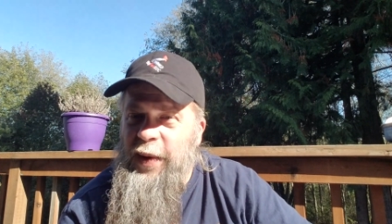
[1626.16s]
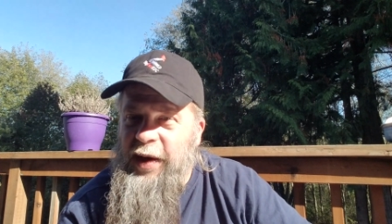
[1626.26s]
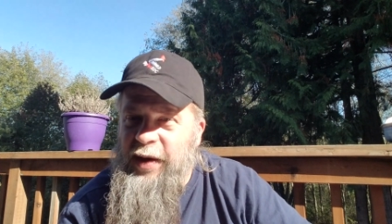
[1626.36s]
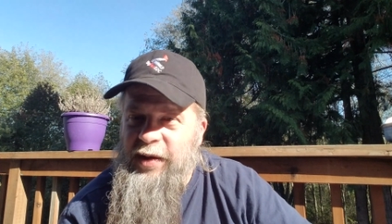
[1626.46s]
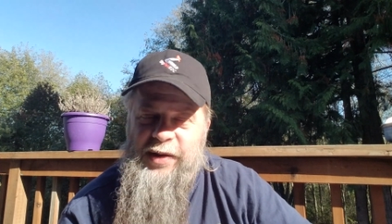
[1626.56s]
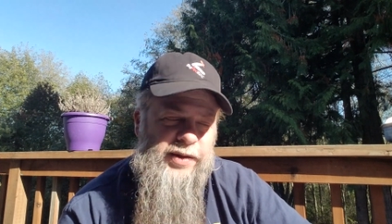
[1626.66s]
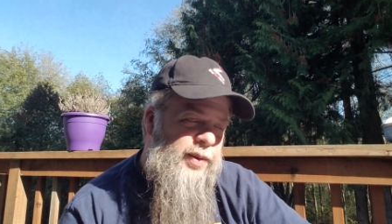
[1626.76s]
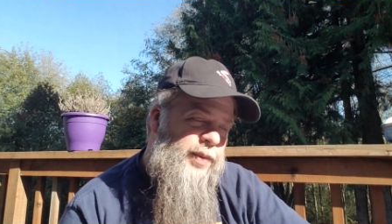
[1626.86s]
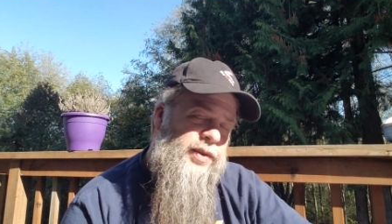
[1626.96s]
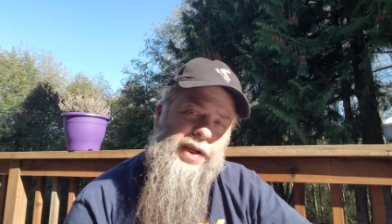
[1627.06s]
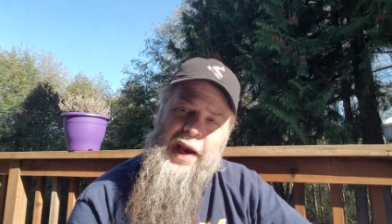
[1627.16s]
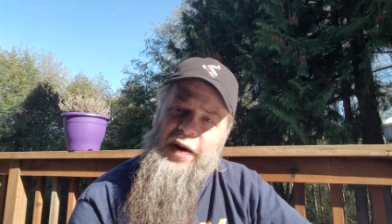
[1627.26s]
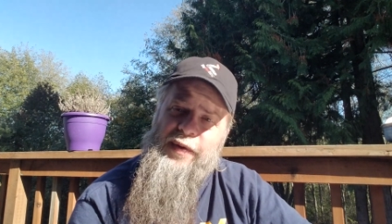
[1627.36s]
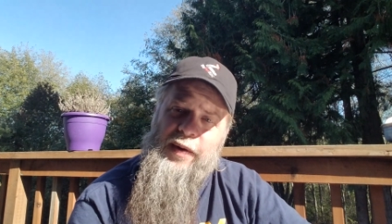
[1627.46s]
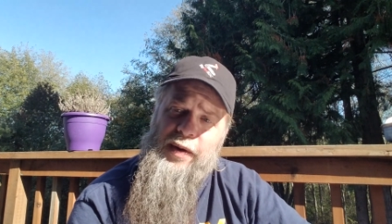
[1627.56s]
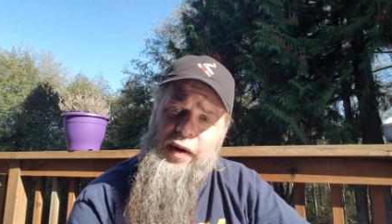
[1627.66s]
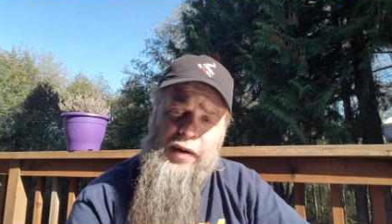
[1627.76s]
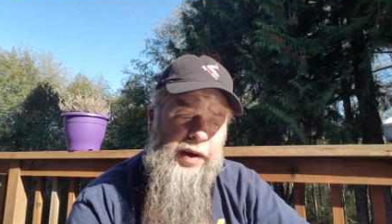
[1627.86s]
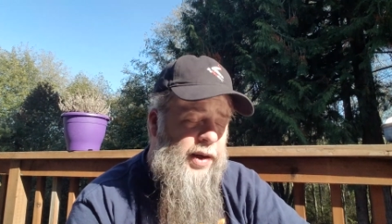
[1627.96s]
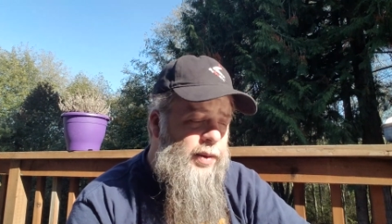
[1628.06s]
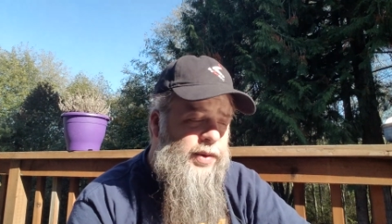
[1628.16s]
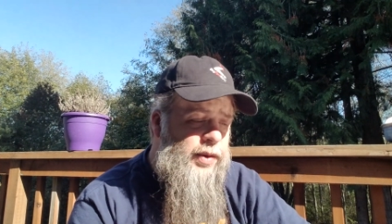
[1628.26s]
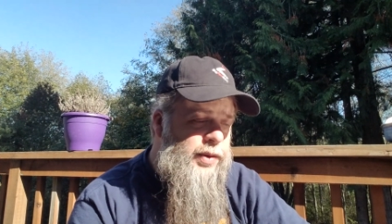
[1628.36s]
my goodness, it's almost a half hour long. I'm so